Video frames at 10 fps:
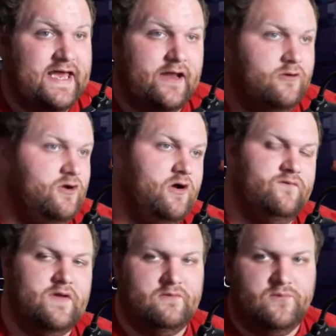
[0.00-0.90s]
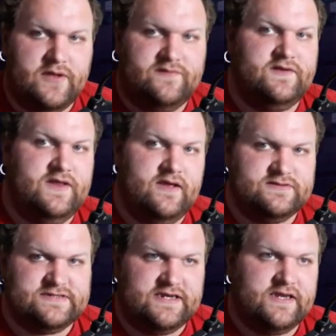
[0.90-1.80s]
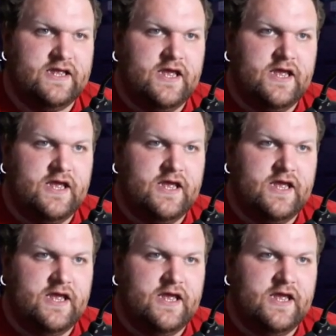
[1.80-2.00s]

I don't know. I've never played the D L C.